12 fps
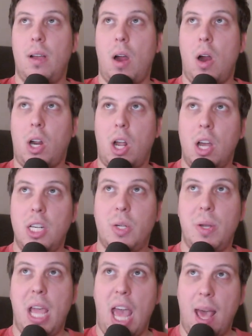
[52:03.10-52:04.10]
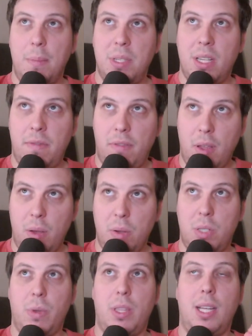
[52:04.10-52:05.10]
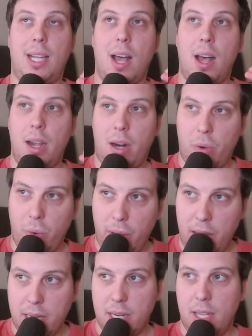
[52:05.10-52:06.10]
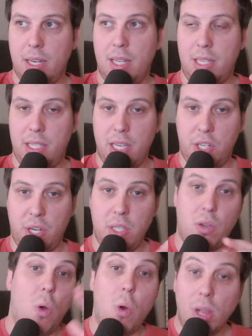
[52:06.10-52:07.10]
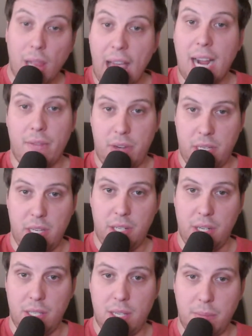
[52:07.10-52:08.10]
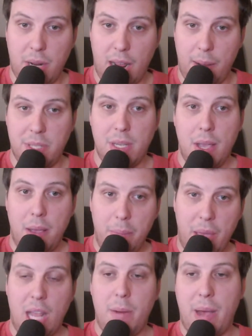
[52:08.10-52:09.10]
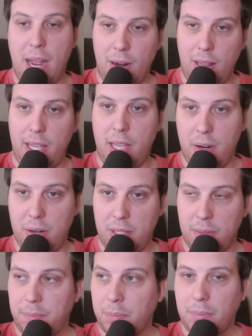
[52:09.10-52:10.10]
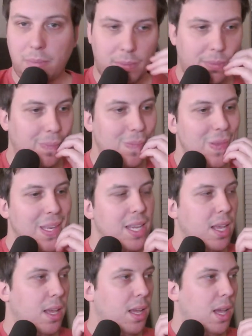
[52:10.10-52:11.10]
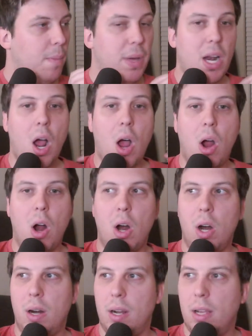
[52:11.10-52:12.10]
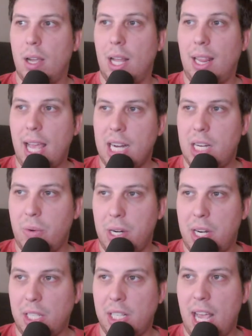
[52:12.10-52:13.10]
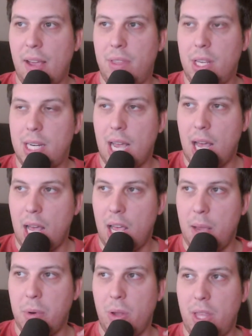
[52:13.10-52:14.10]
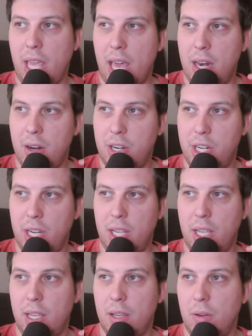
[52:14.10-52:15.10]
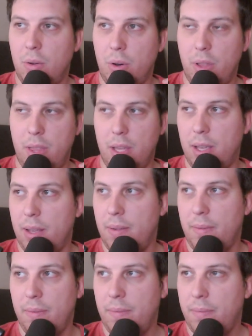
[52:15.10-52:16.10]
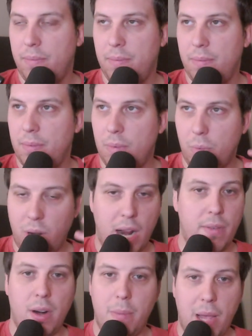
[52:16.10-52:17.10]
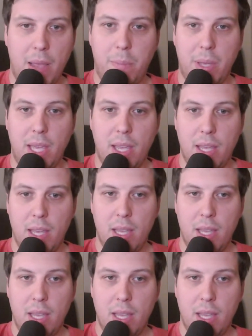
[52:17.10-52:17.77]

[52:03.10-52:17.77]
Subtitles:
Our country ebbs and flows with the concrete decisions or lack of decisions sometimes made by our leaders. But our electorate doesn't have the time or the energy or the whatever it might be